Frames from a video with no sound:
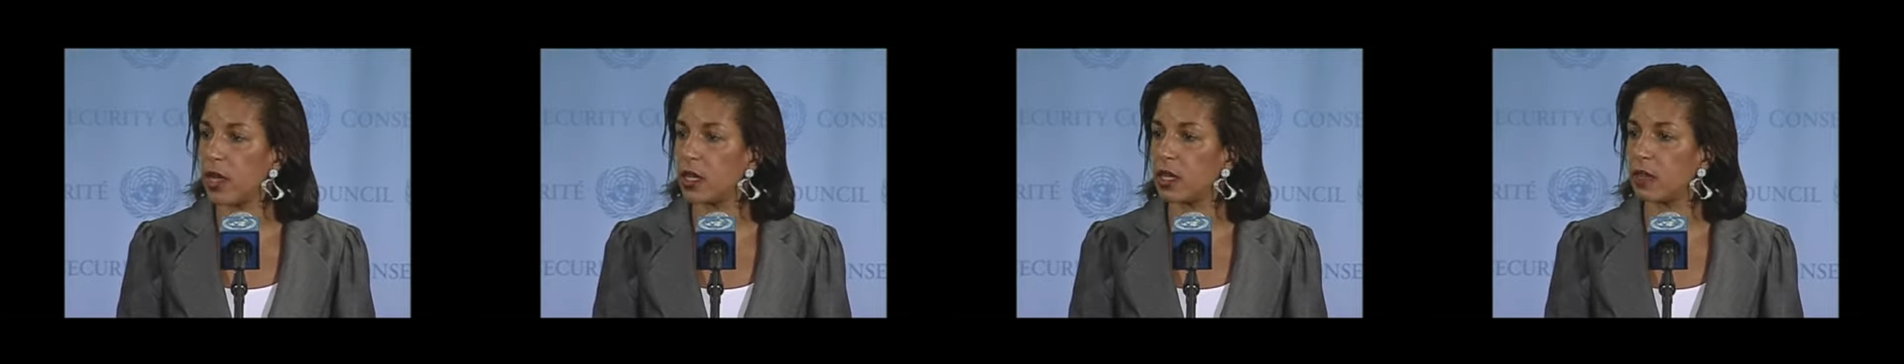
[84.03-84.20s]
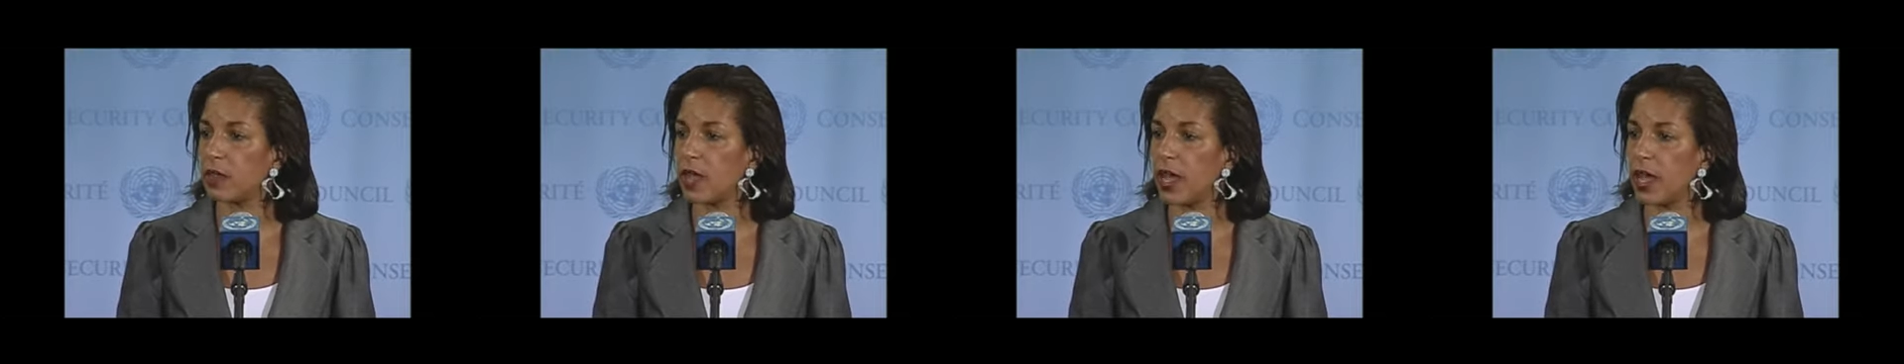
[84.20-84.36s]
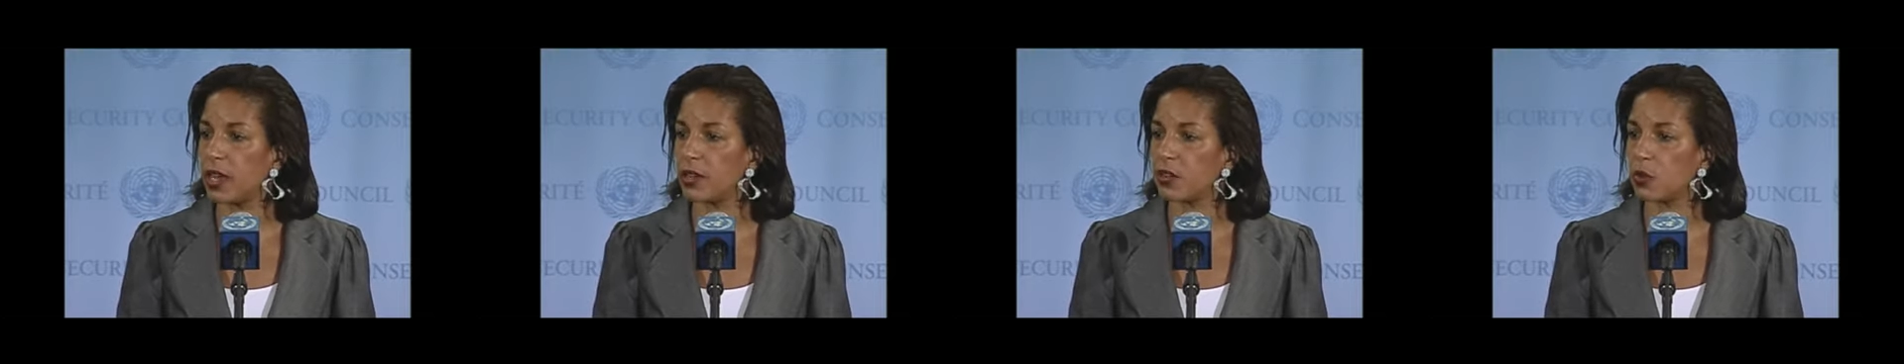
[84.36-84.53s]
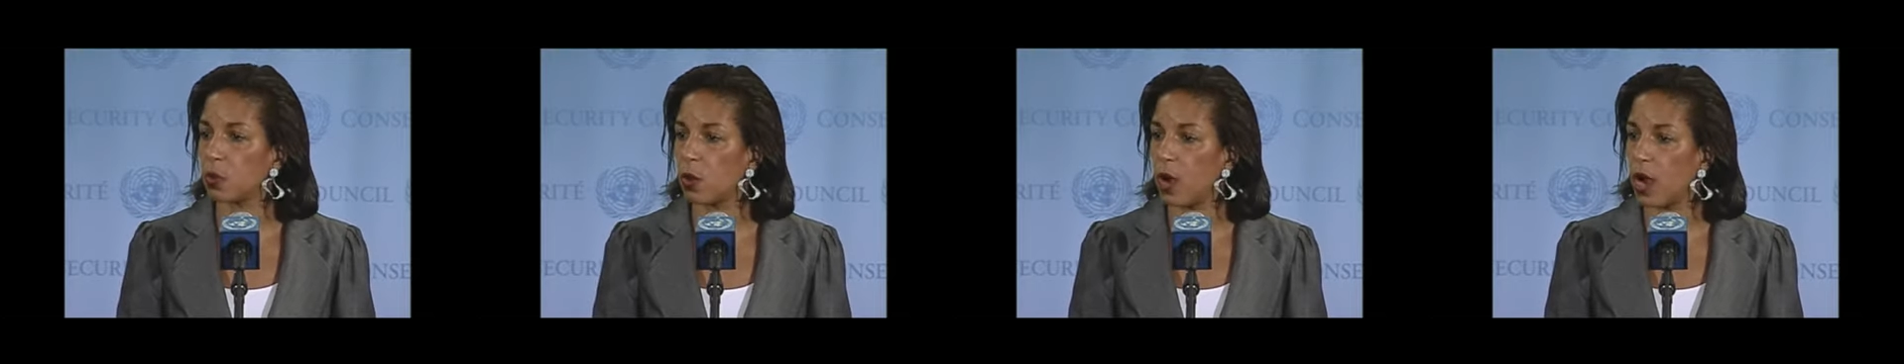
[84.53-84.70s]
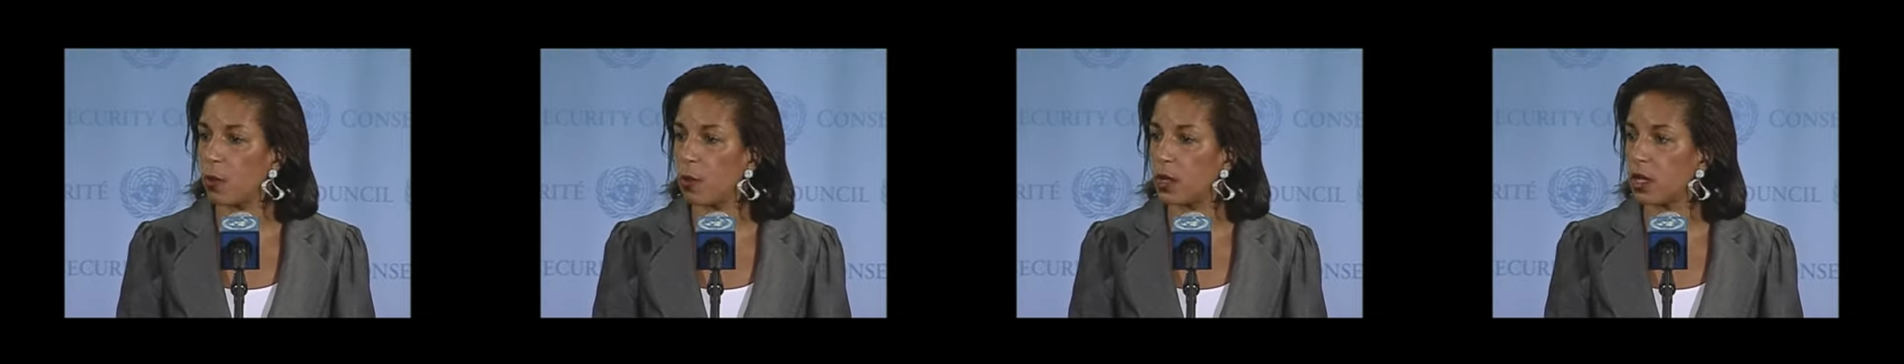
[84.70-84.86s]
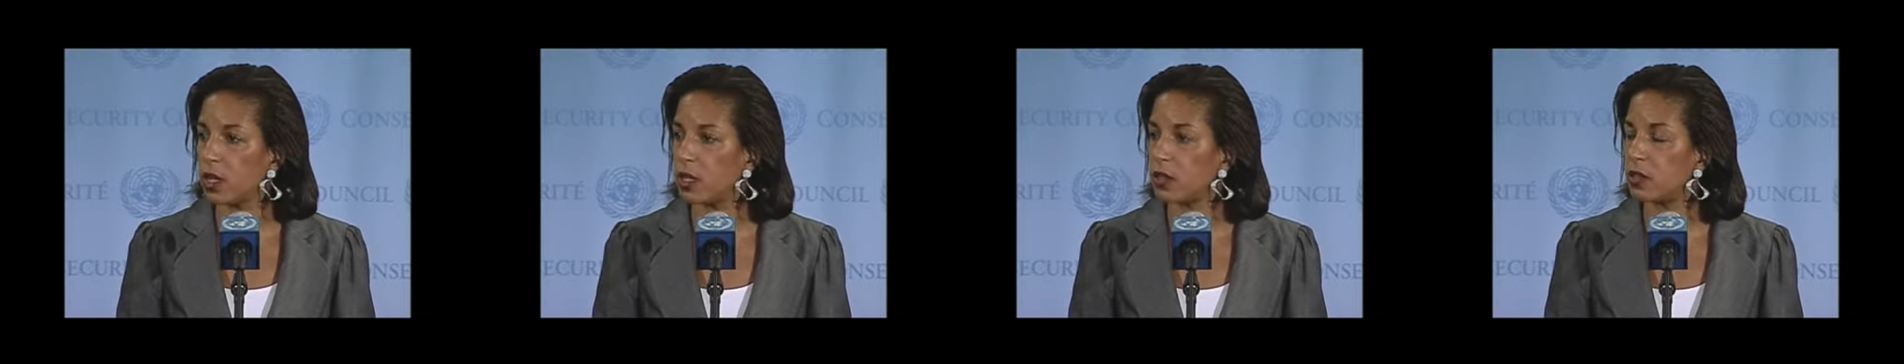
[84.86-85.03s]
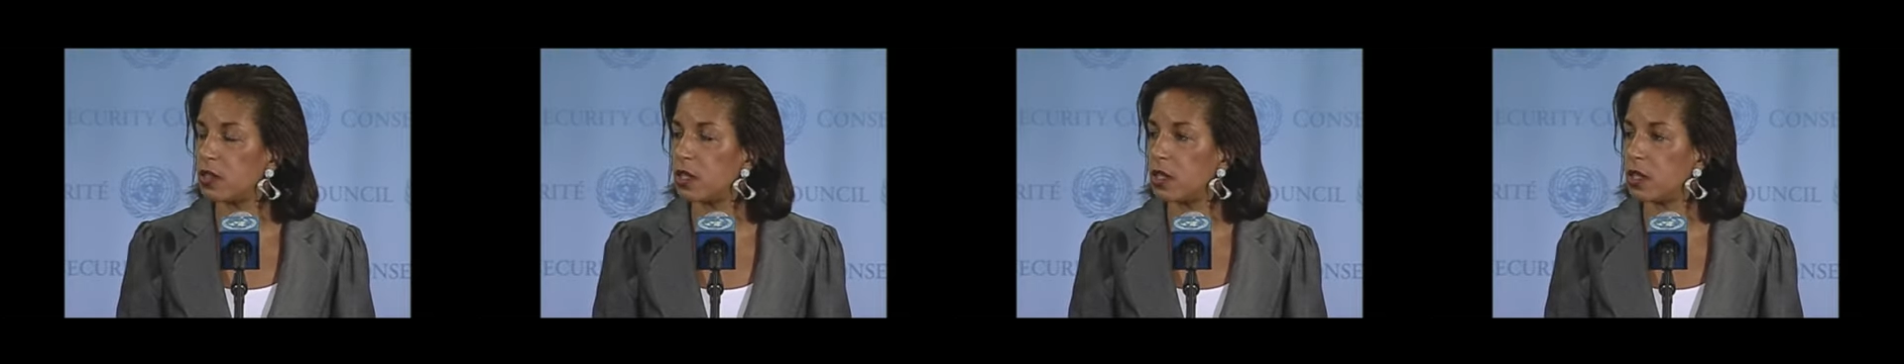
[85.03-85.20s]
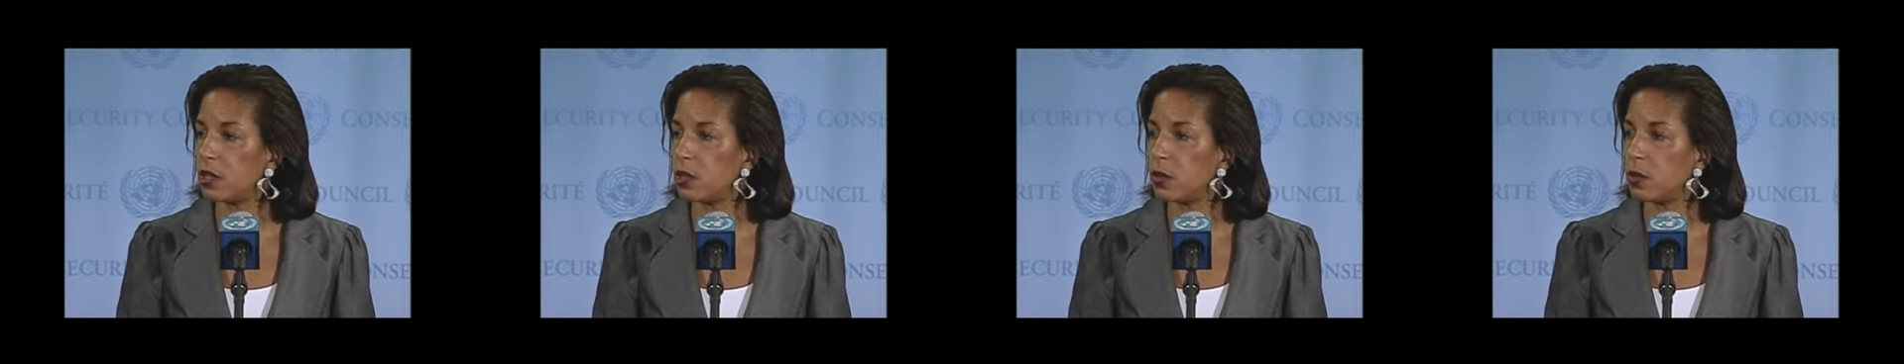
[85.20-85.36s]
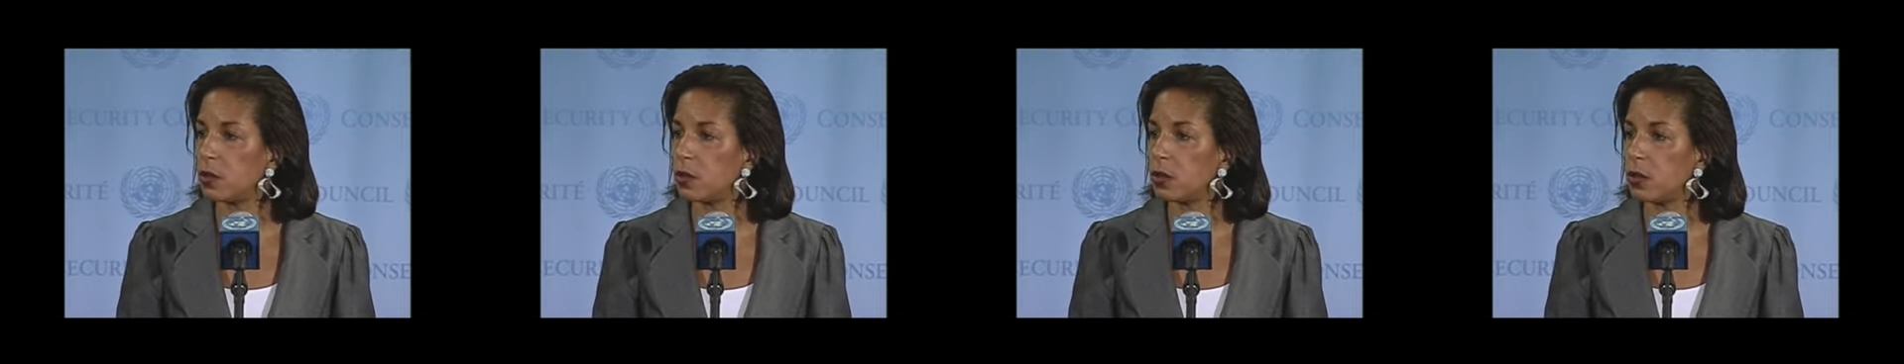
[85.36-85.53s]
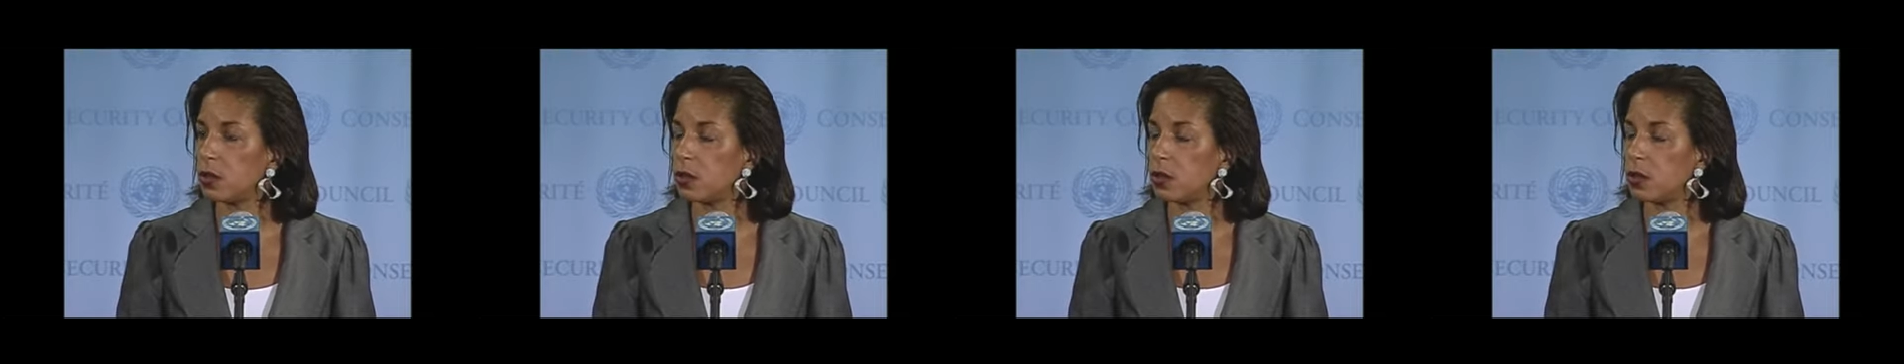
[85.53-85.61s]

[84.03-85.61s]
and that is why we continue